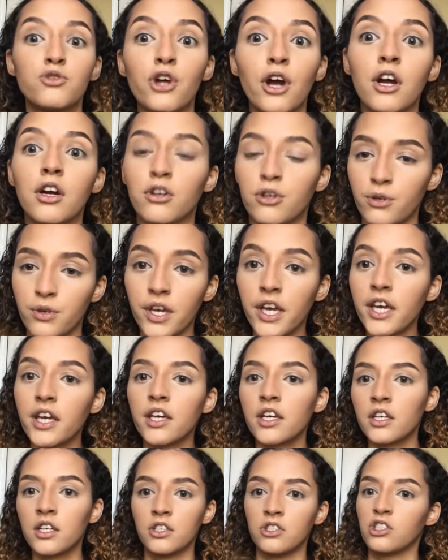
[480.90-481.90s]
drunk, okay?
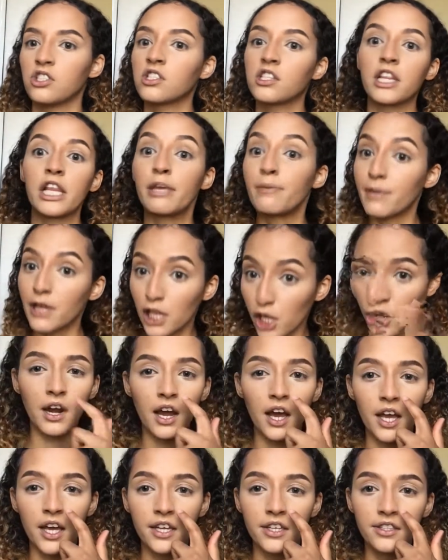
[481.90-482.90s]
Leave me
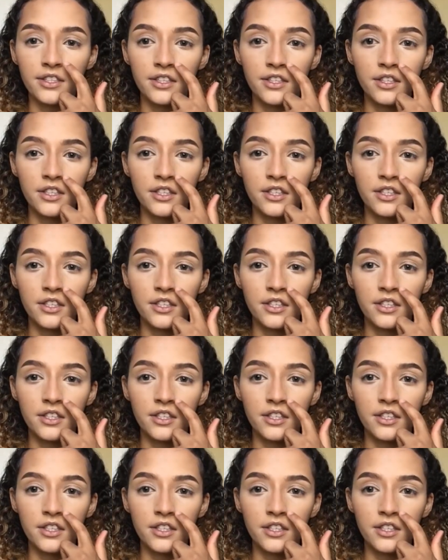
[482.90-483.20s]
alone.